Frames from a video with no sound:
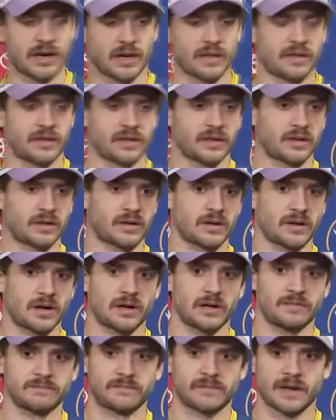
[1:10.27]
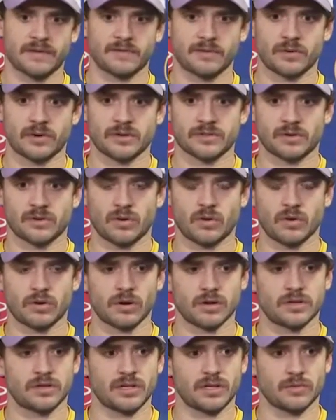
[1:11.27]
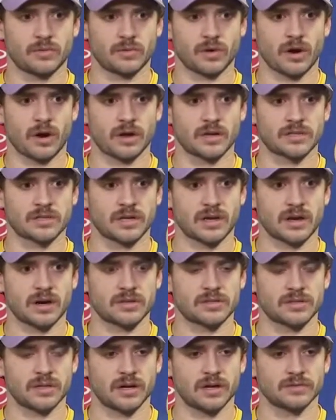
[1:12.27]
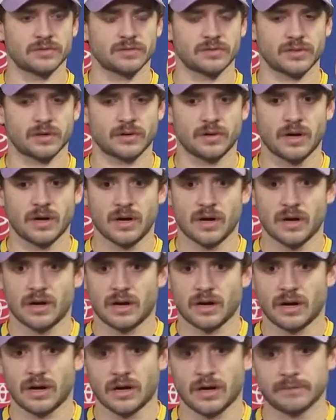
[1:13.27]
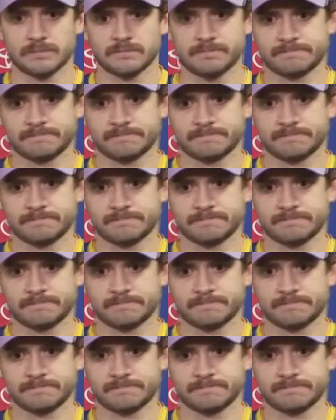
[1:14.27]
I think everyone as a whole in our team, we're hardest on ourselves. So I